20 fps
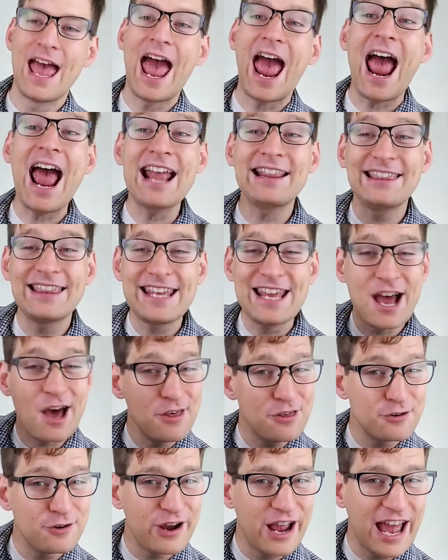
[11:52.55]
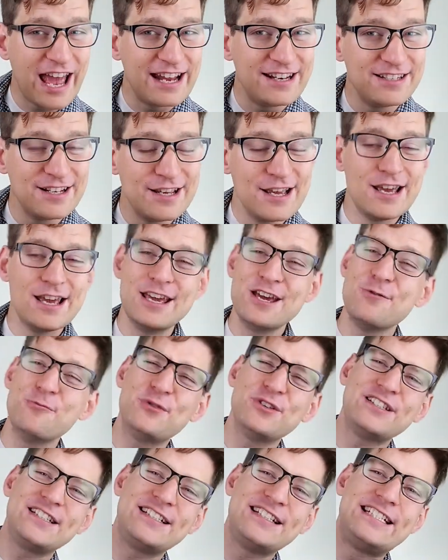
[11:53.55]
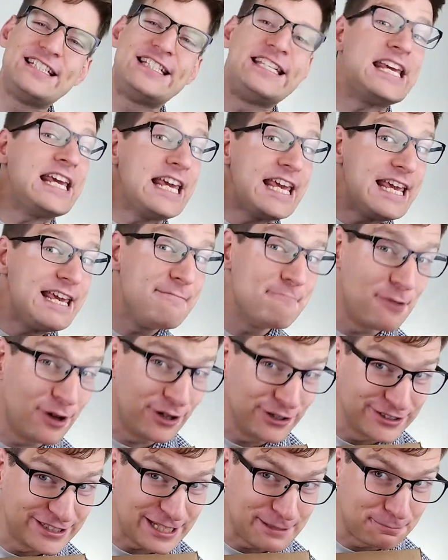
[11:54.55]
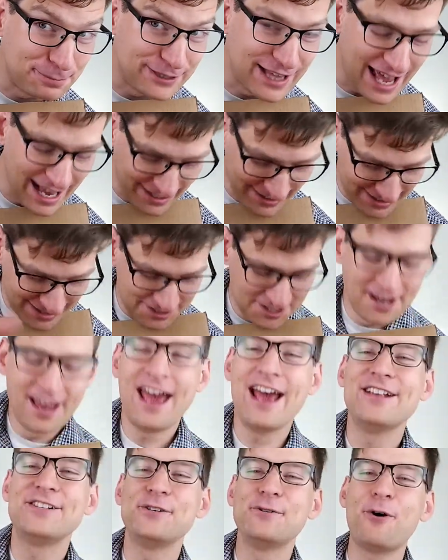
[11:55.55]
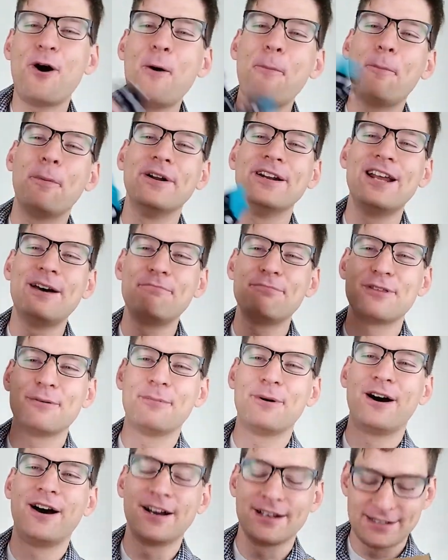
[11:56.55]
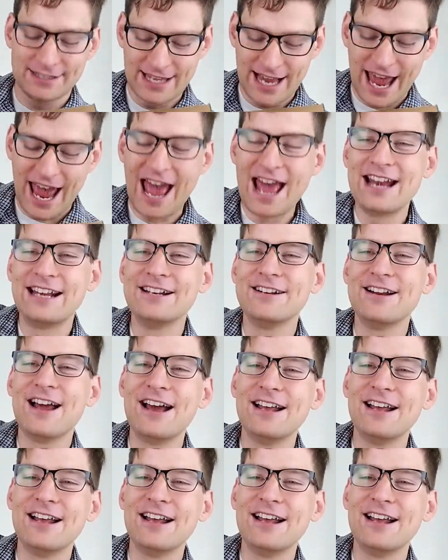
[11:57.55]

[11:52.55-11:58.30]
At the other end, it was demultiplexed as you opened up the box and